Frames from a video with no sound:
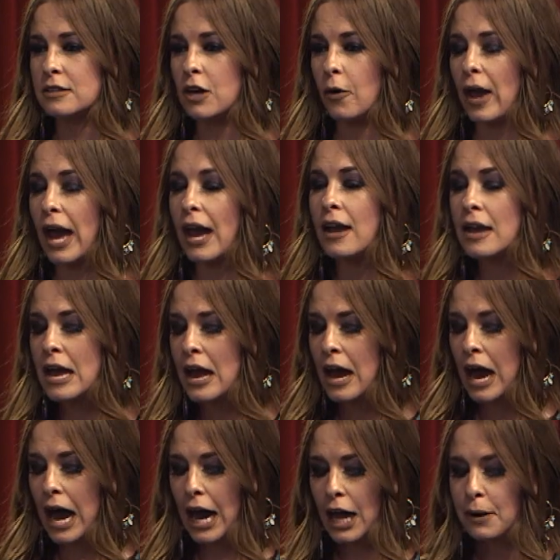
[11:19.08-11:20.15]
okay?
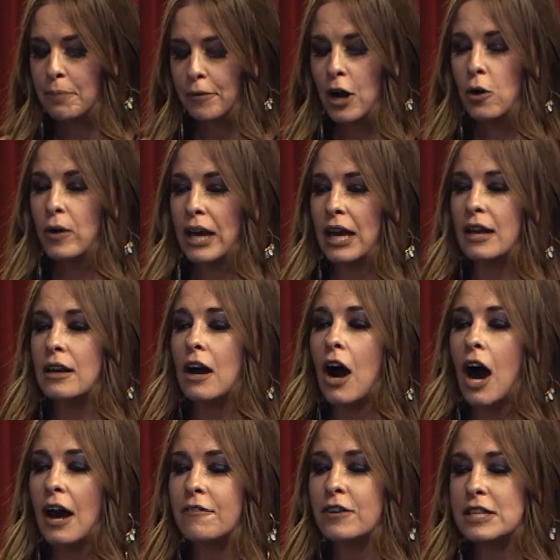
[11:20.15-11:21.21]
Unbroken
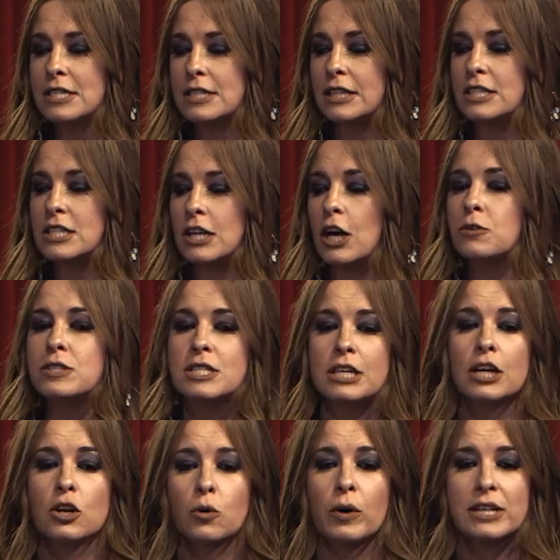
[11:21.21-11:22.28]
obviously denotes the
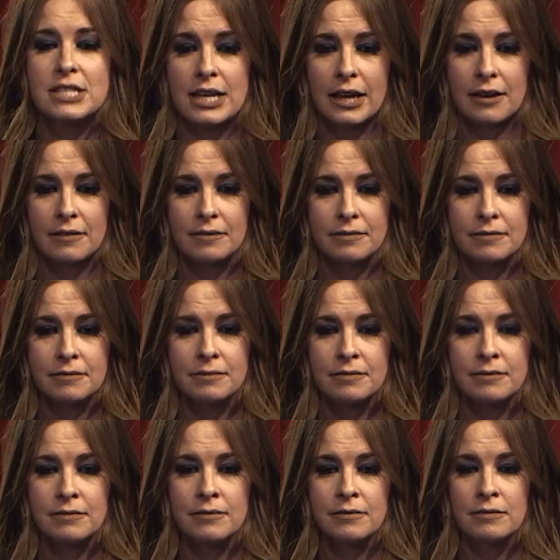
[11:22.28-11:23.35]
anointing.
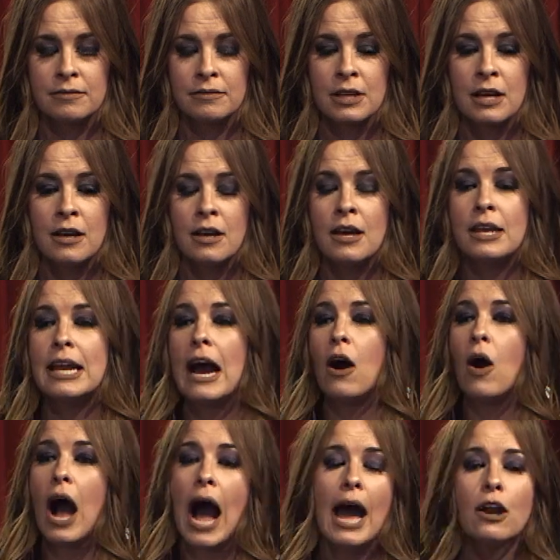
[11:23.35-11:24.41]

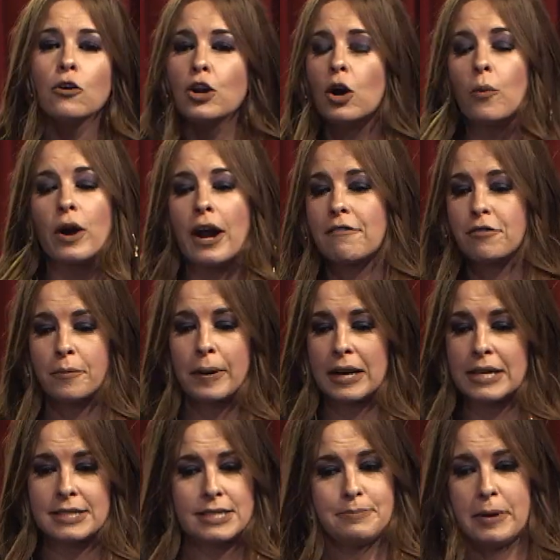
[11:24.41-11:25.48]
Now, I don't know where
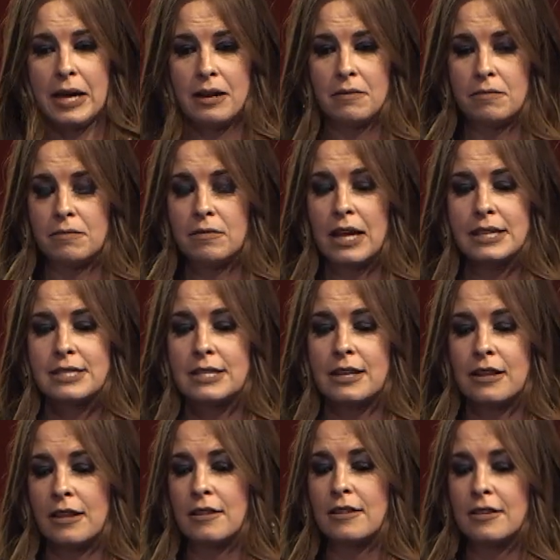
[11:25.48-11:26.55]
everybody's been that's
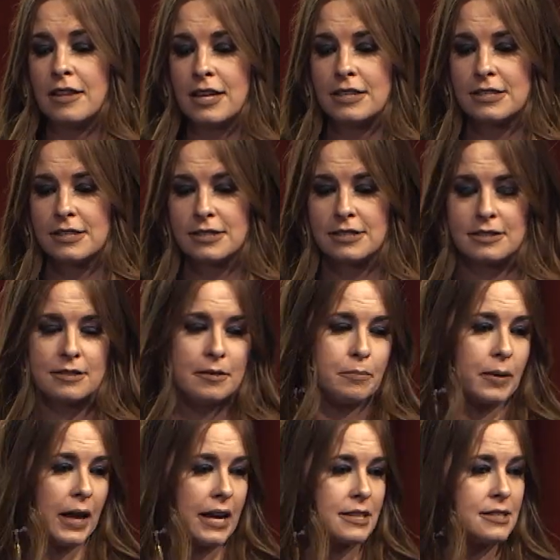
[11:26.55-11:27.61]
in this
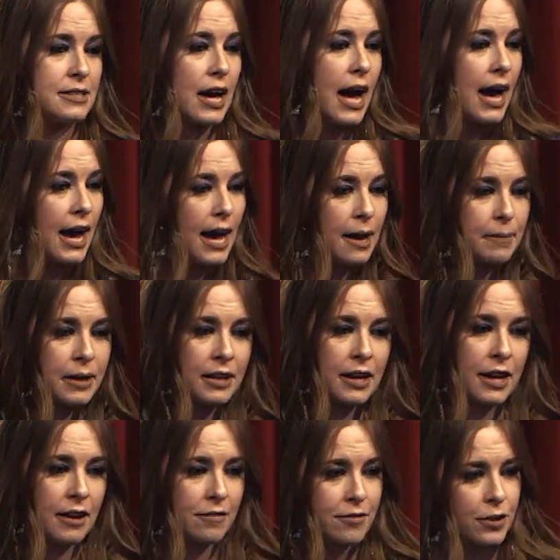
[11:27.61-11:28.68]
place. I've been
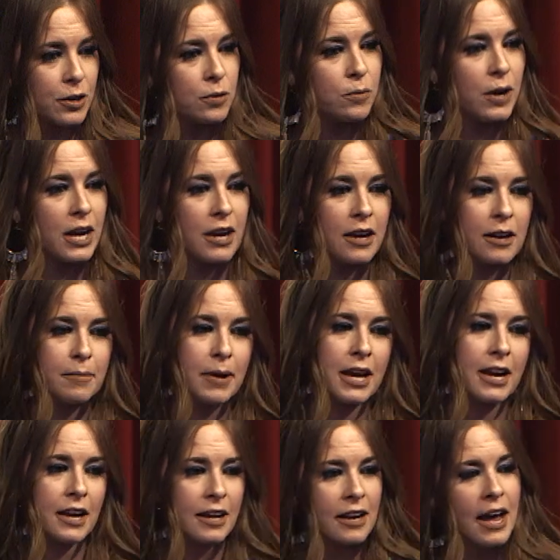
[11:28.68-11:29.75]
everywhere,
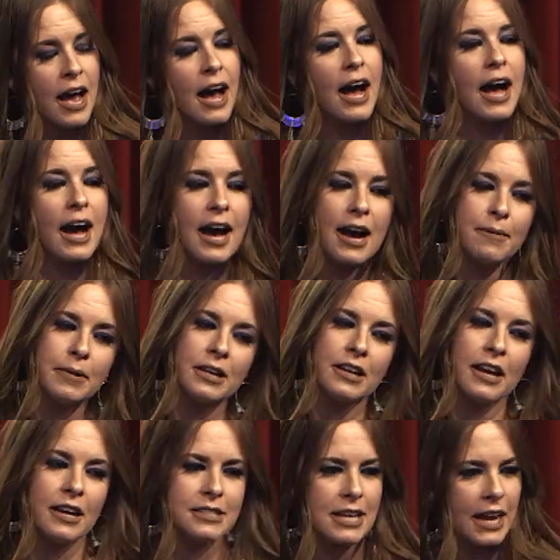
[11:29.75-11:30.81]
man.
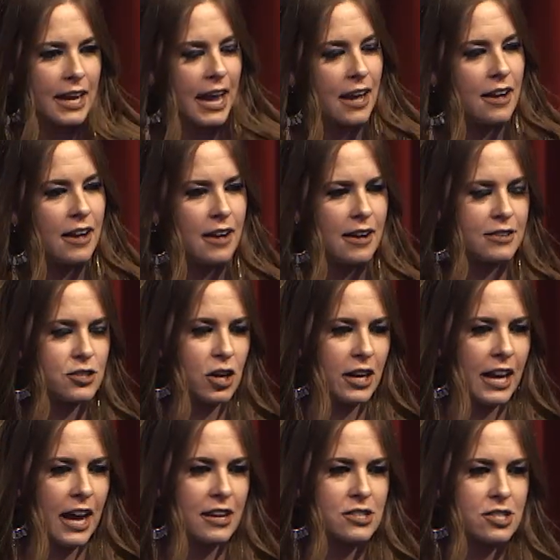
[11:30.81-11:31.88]
Is that Johnny
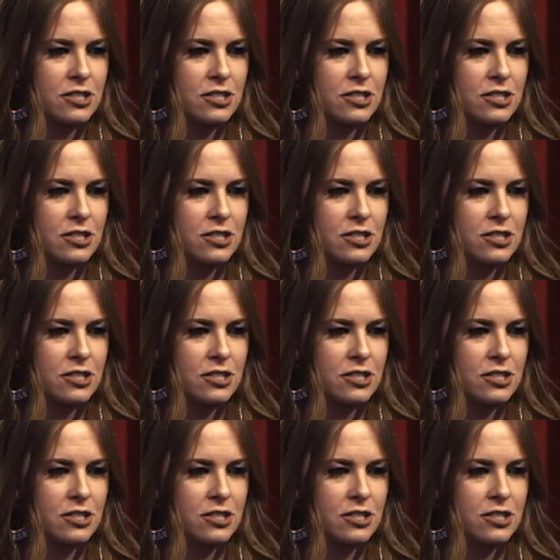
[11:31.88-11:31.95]
Cash?